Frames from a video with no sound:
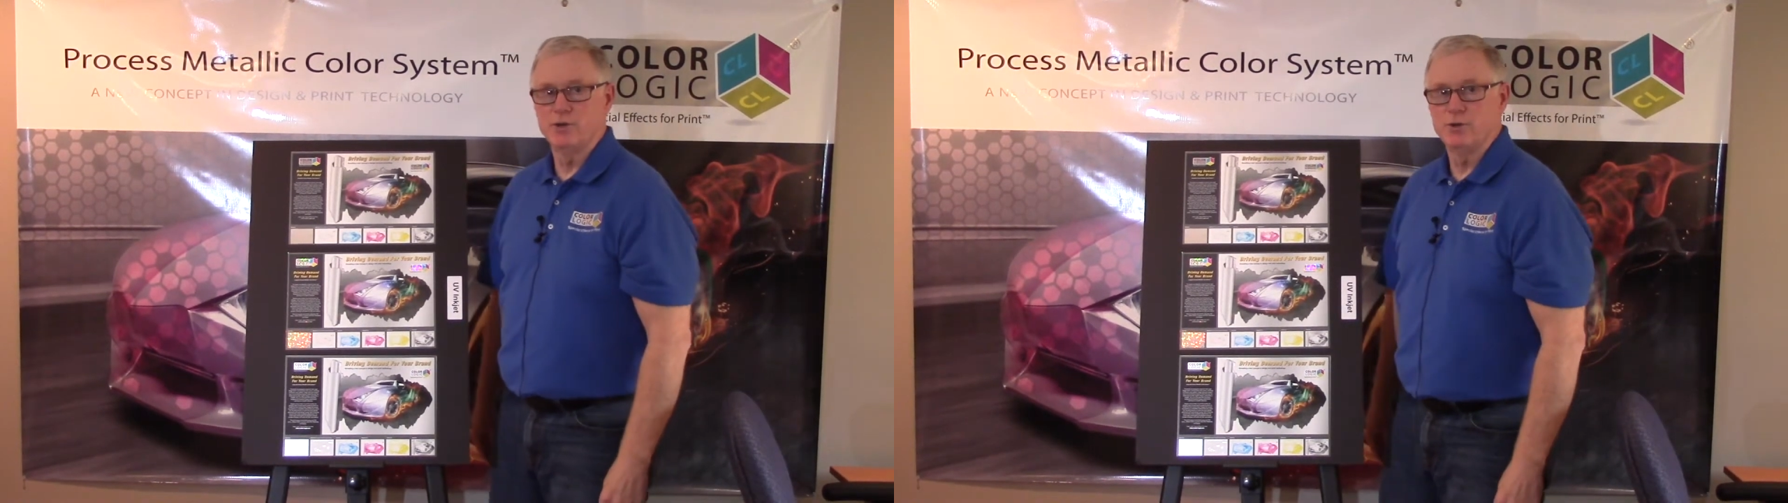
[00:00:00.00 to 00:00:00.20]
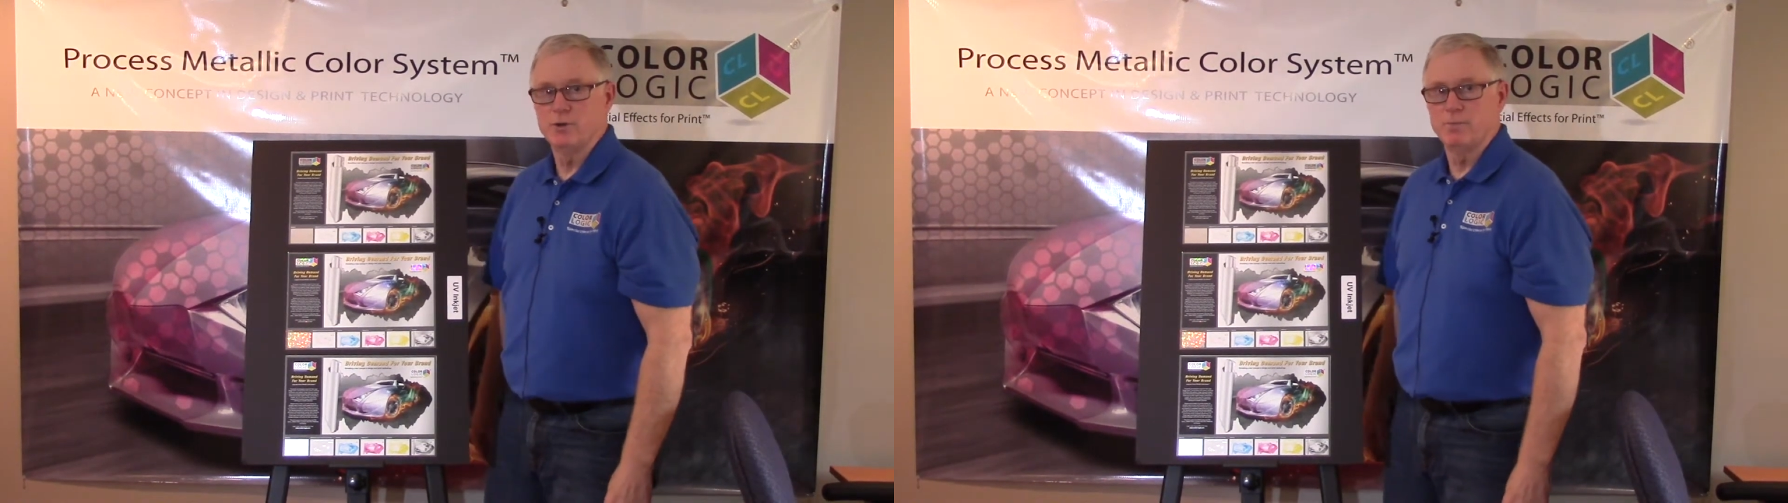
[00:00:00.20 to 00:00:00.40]

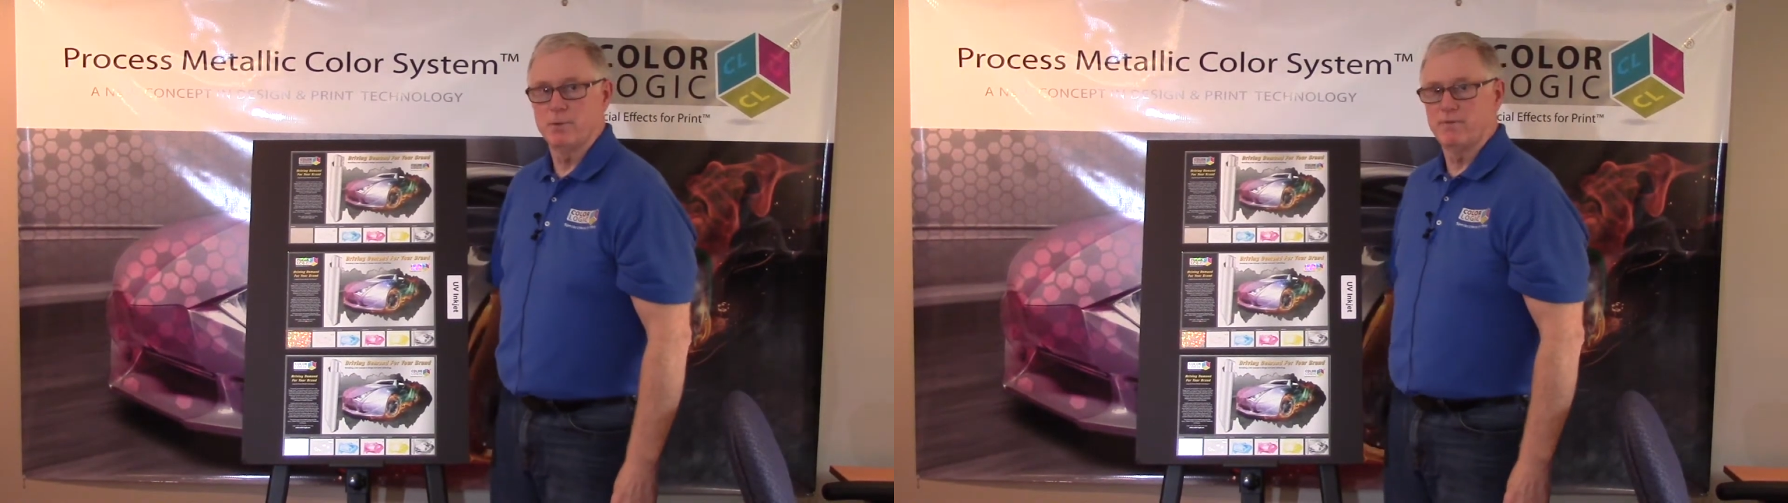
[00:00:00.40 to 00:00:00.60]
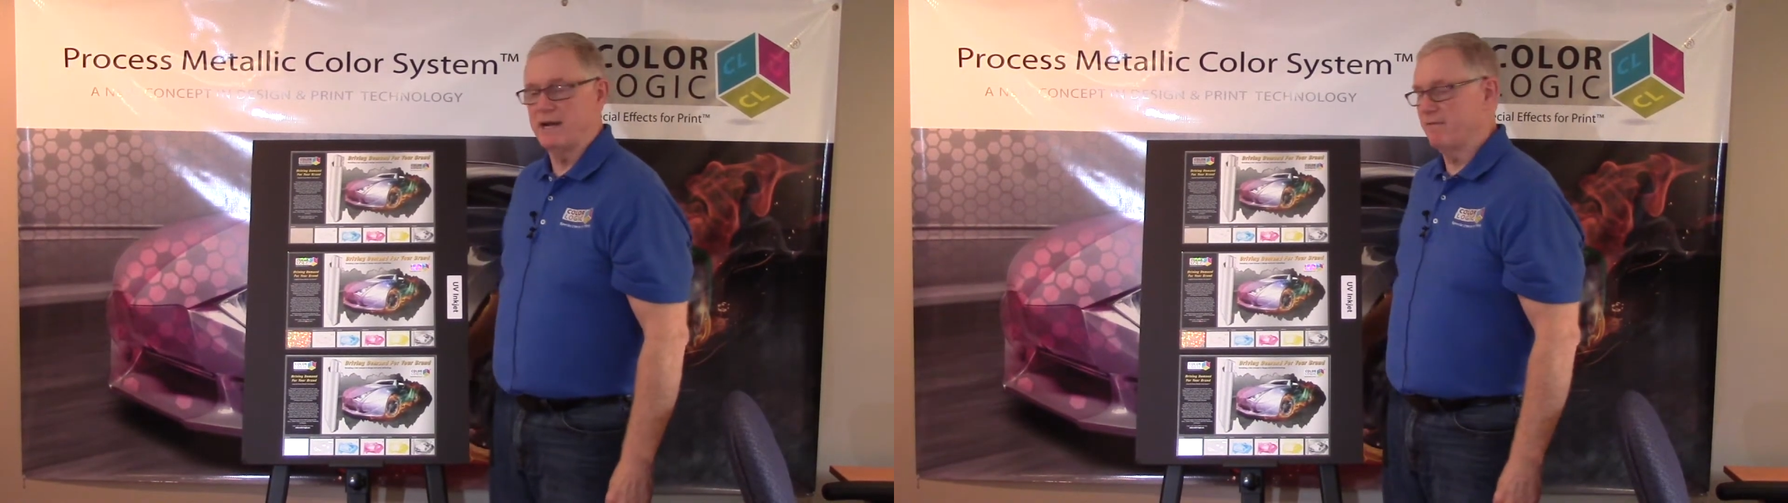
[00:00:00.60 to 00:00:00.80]

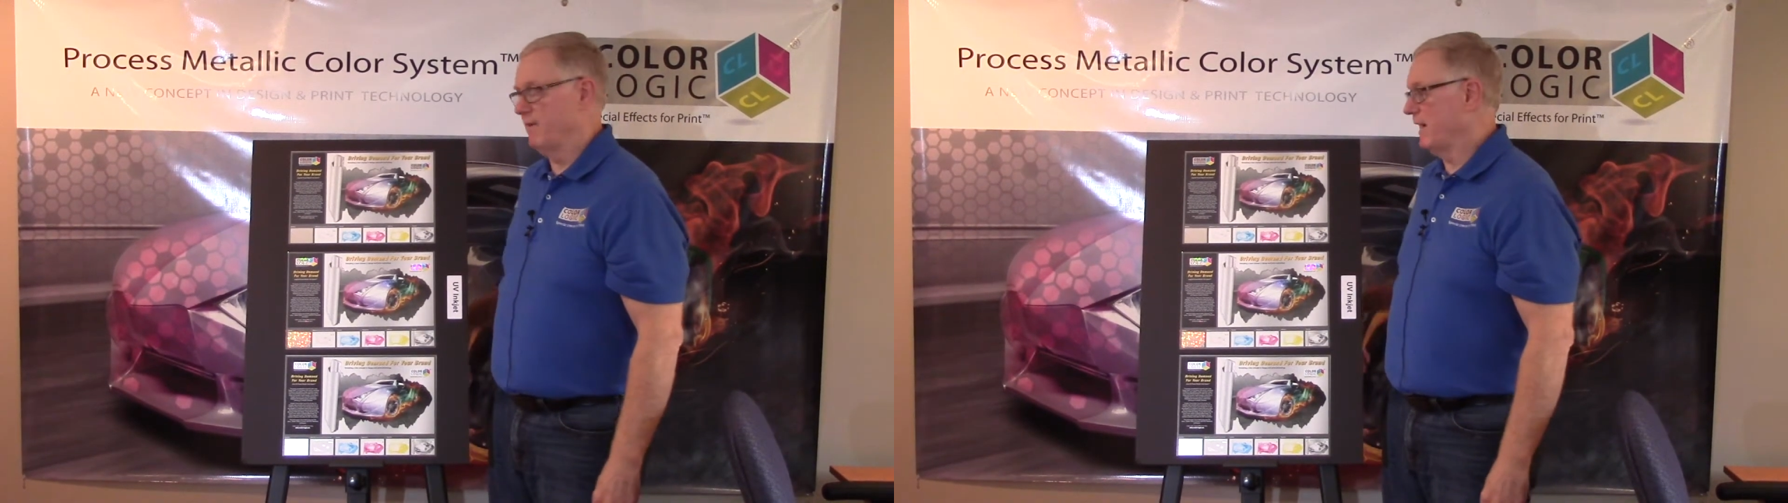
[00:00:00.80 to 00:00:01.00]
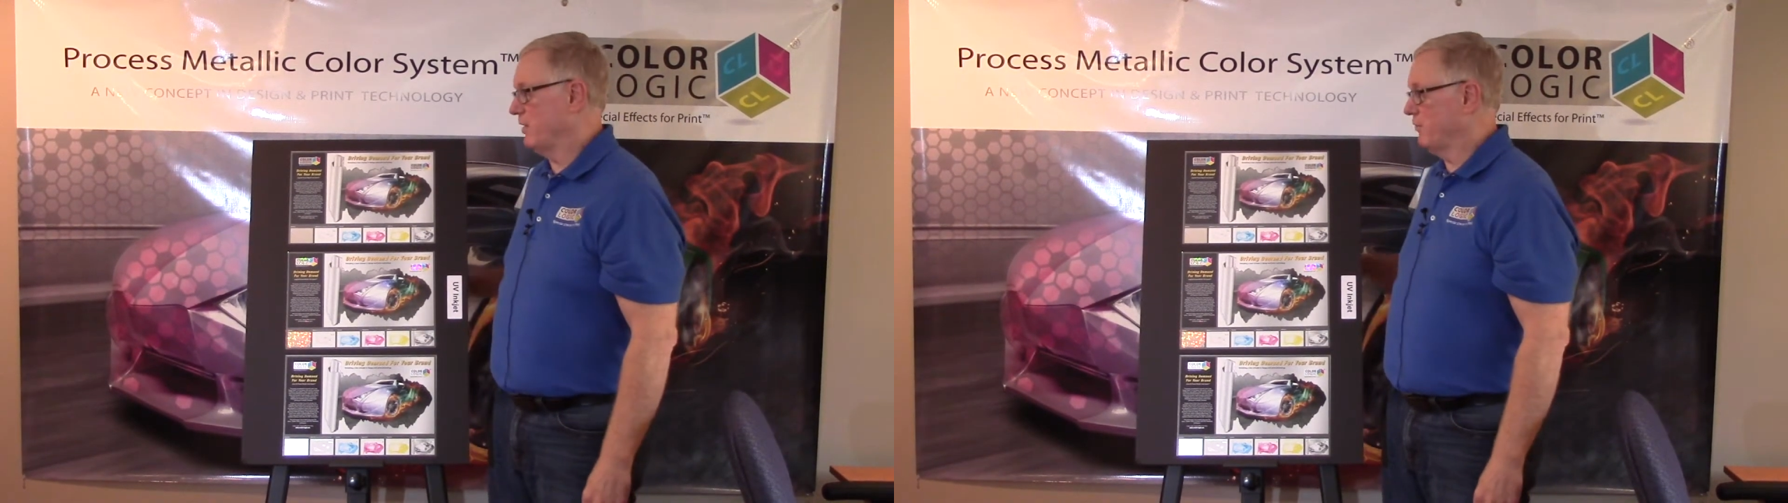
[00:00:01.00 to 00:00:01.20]
provide
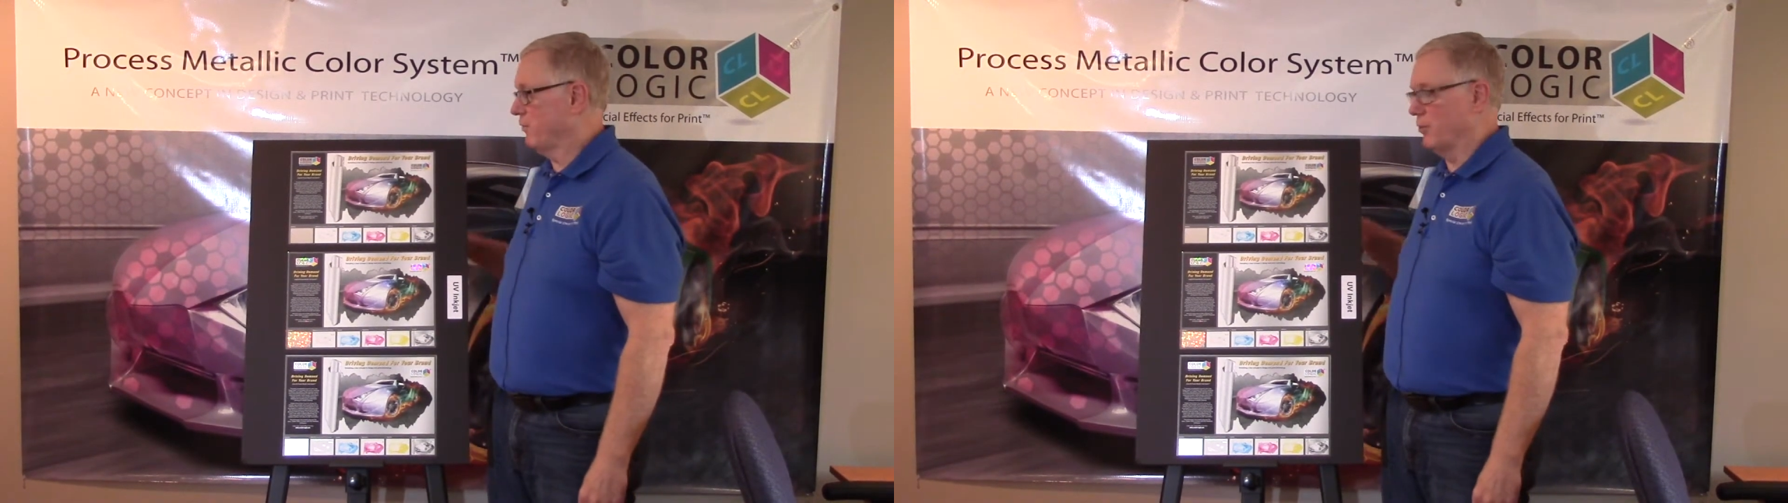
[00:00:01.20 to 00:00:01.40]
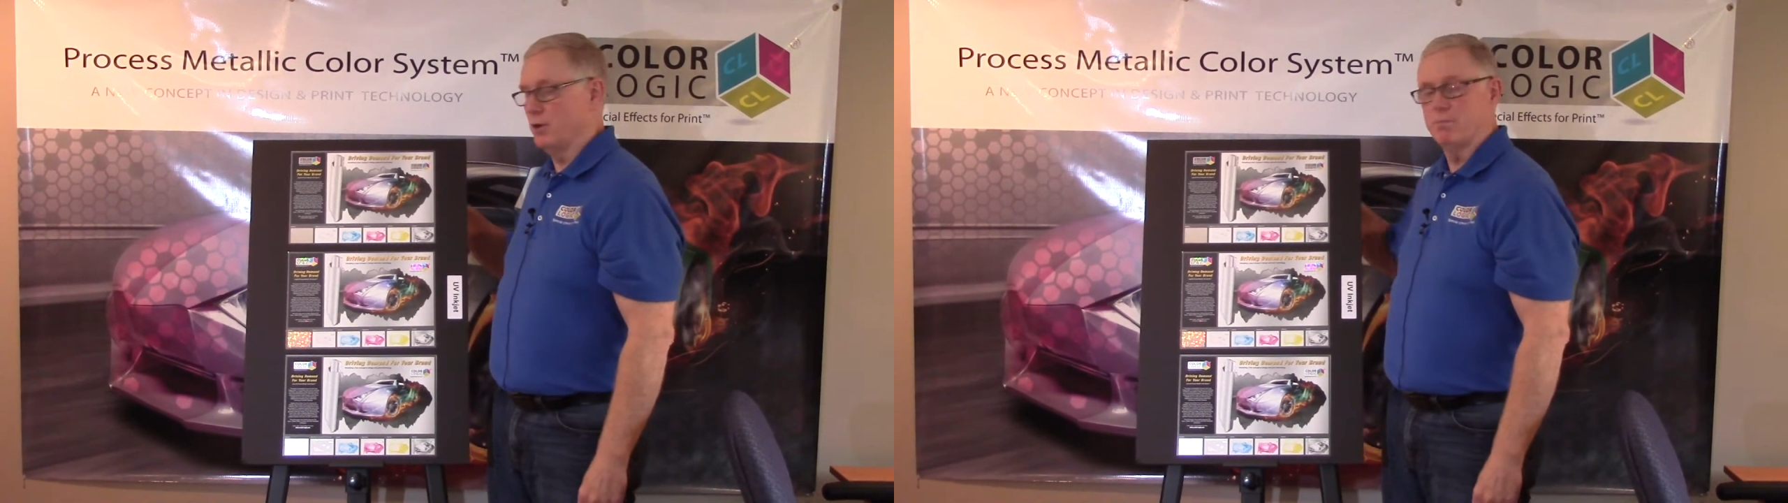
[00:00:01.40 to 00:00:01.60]
value for your
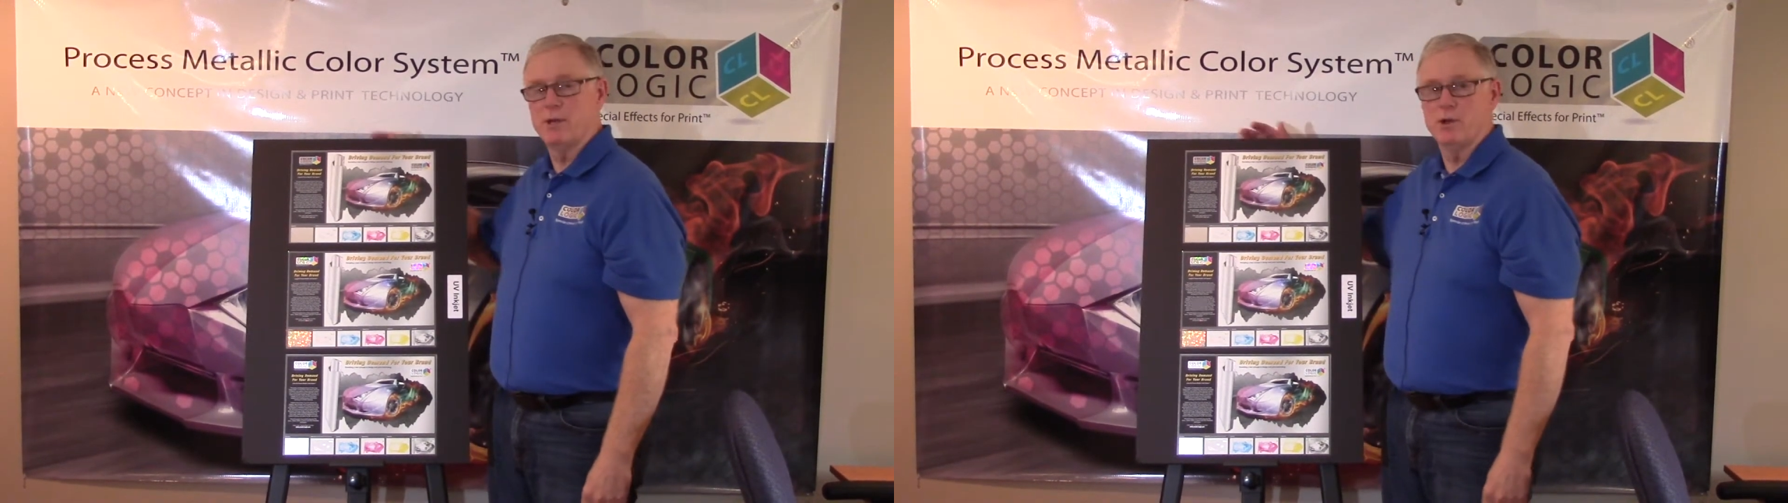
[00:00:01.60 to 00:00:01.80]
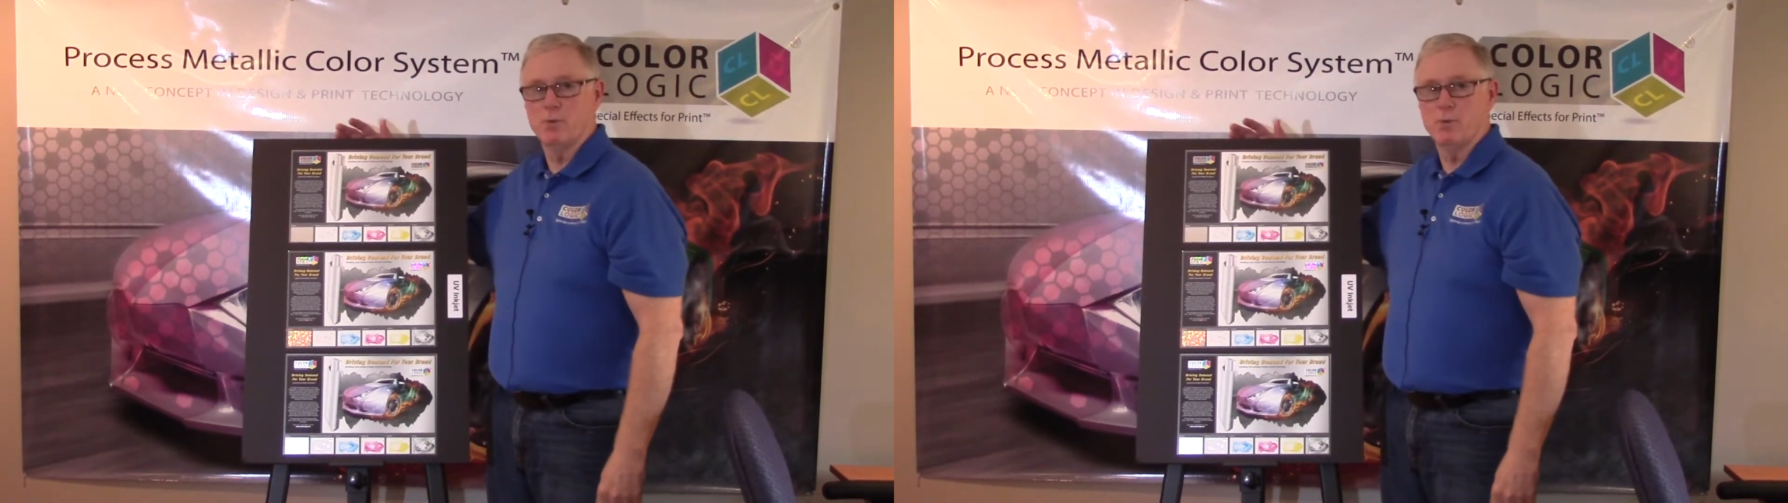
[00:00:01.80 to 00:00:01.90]
POP.